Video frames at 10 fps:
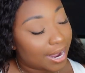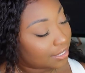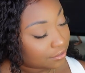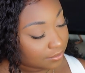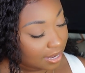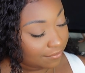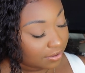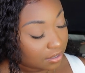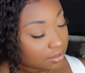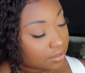I do have
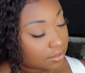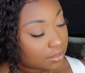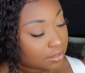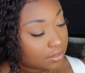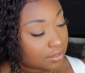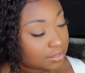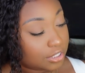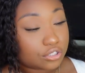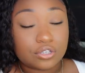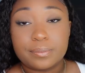a
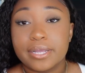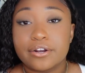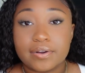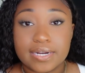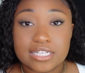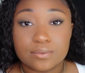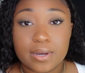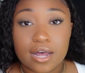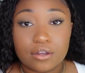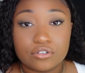digital planner as
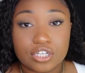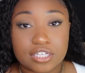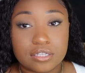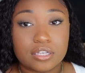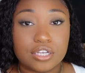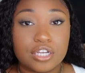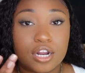well, just to,